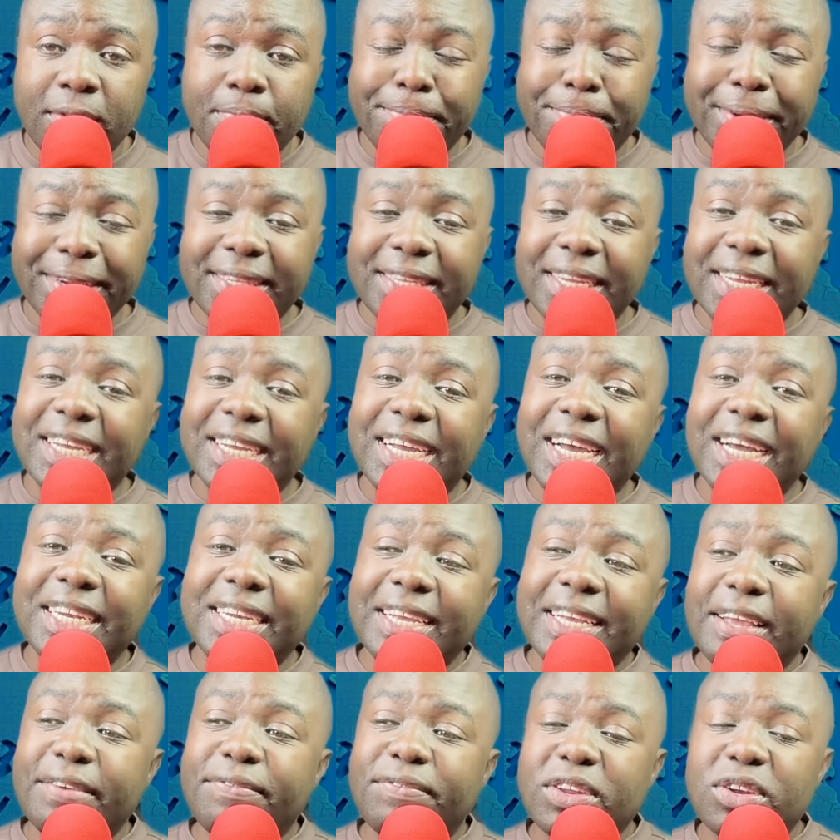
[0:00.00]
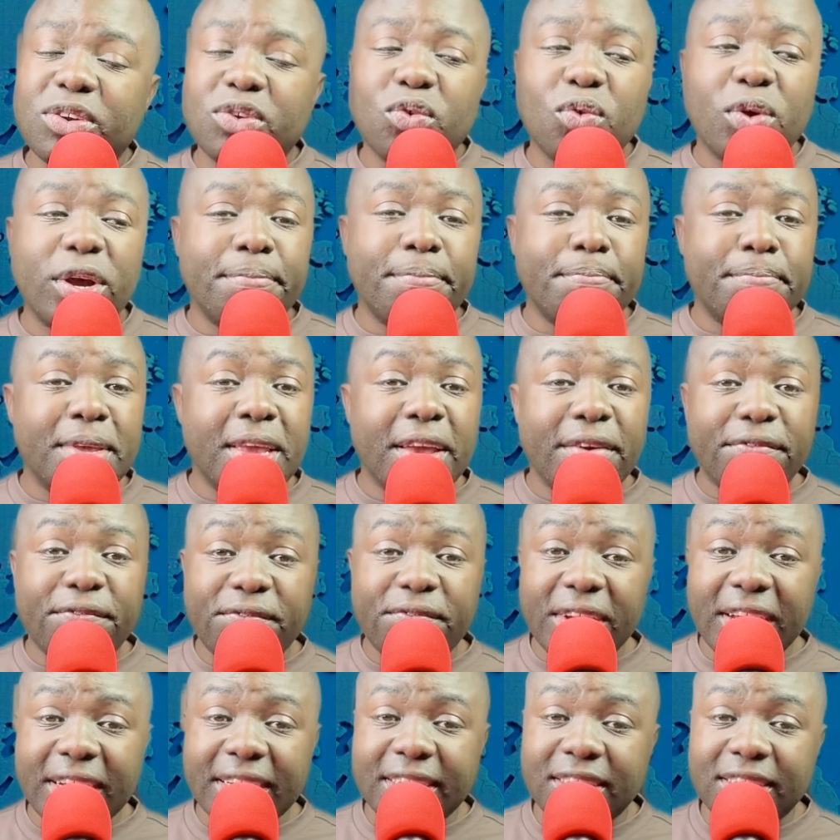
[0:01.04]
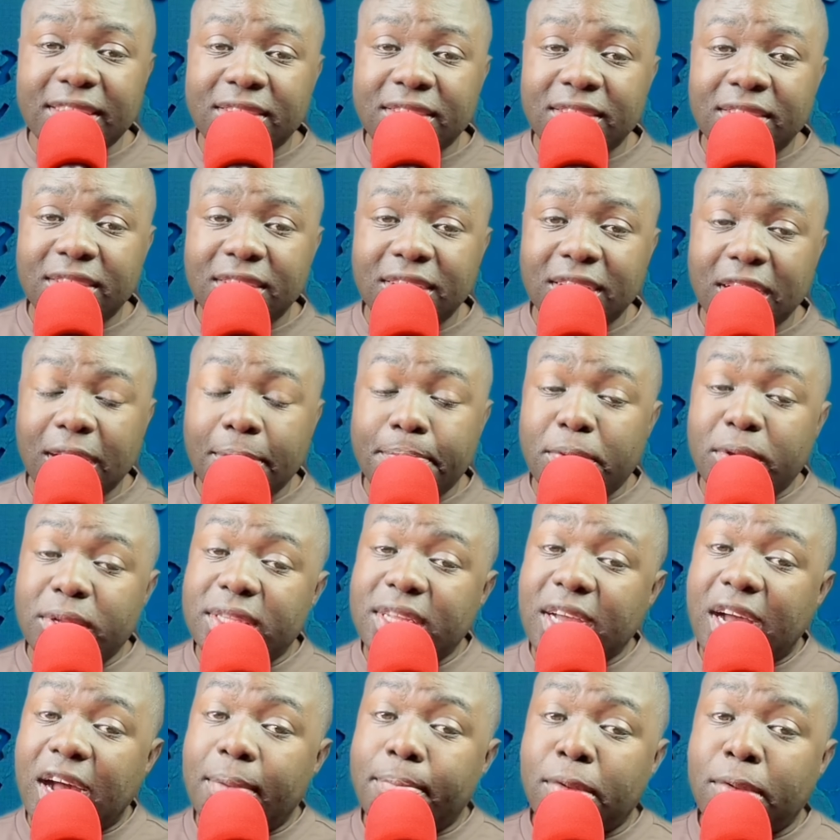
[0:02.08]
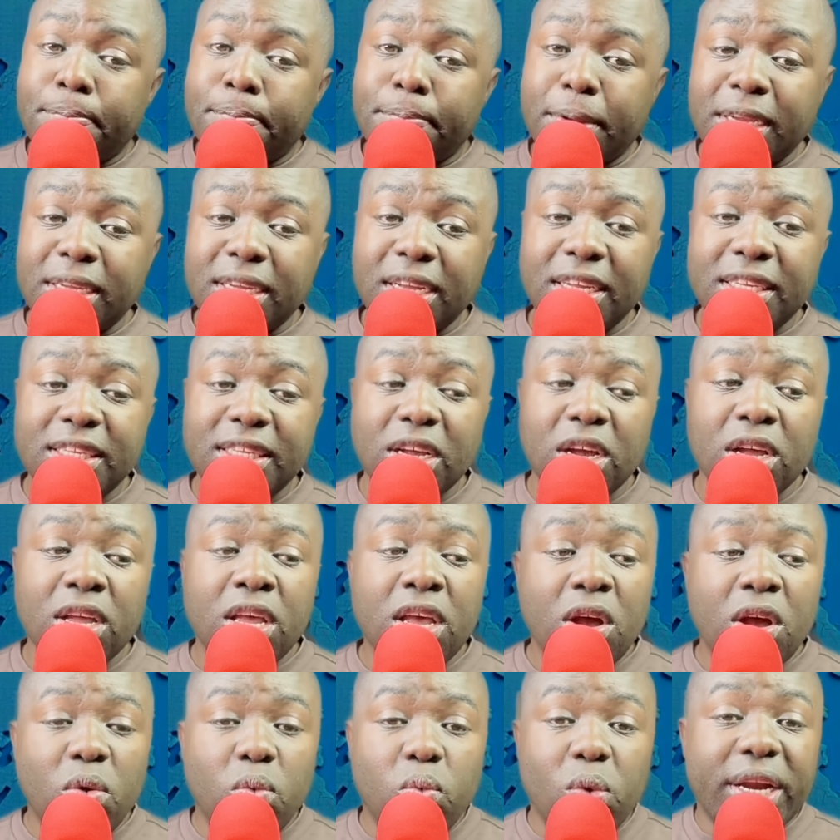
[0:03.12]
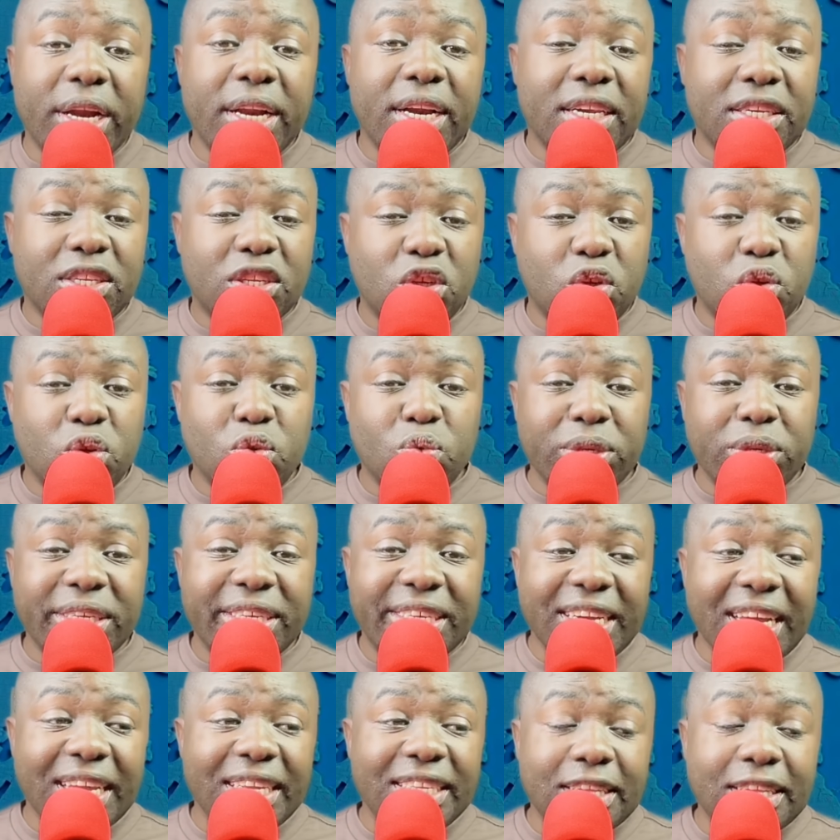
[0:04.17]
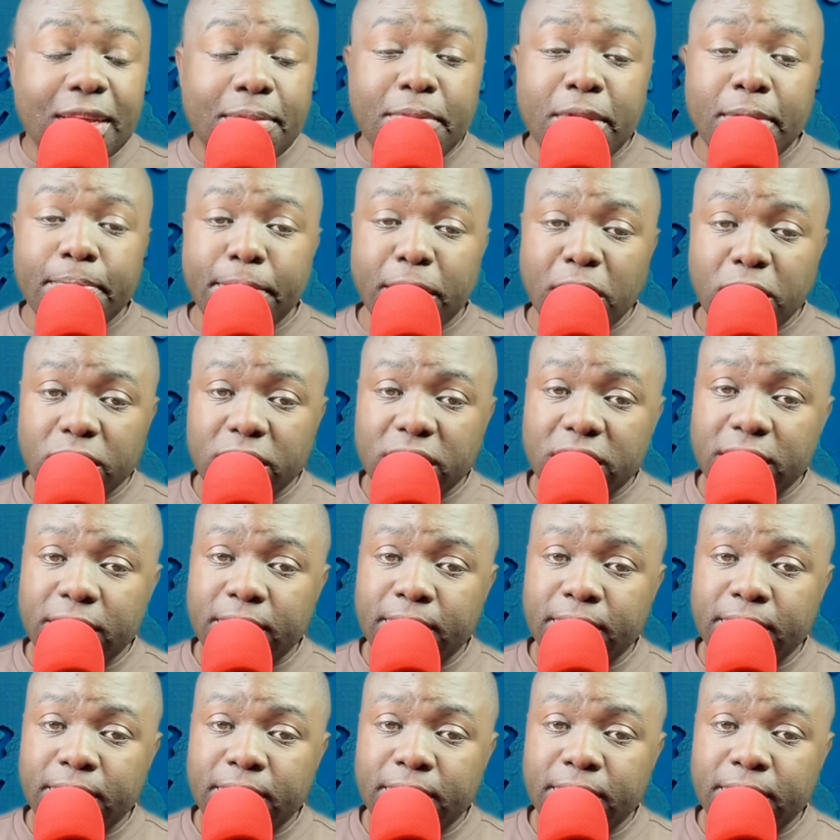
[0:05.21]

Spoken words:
but they can't even know a mere fact about the Amapanyaza, what else should we trust them about?